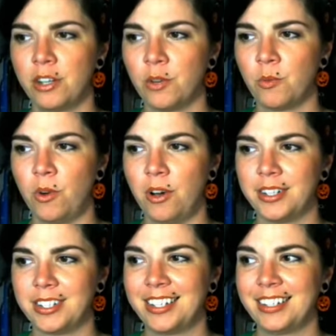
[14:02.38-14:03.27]

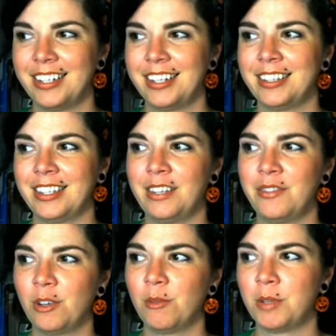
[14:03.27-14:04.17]
want the
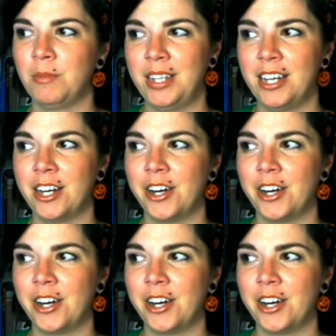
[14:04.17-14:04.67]
living room to be here,